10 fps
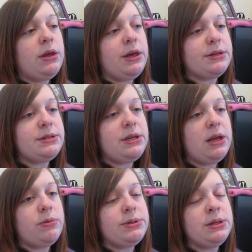
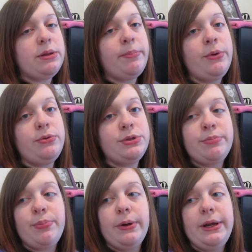yesterday wasn't the
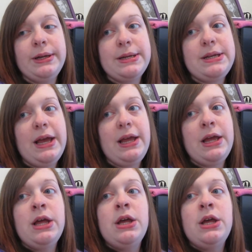most brilliant day,